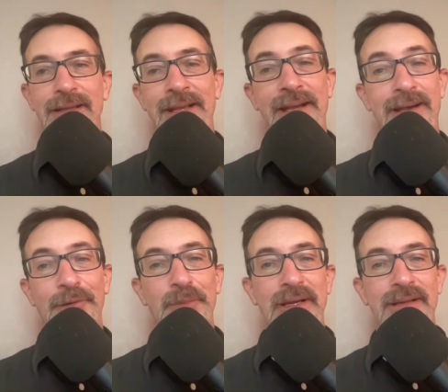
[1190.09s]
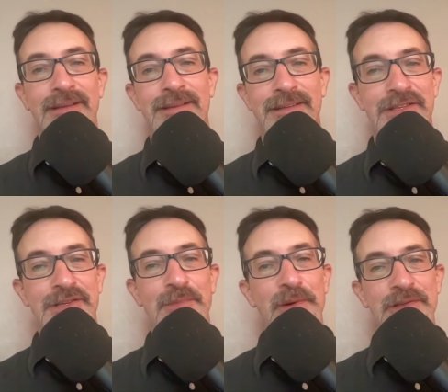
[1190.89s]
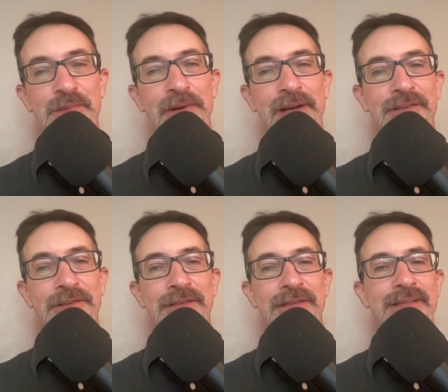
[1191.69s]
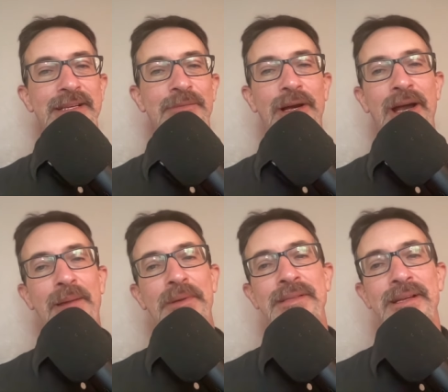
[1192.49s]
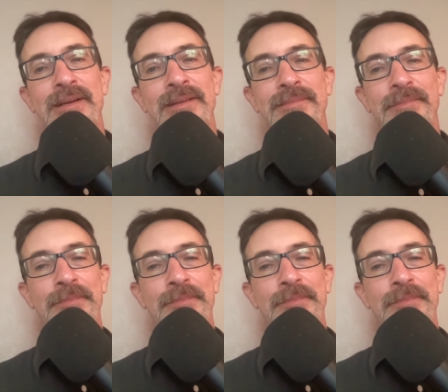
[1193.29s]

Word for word: Yeah, it'll be super super interesting to see what happens there.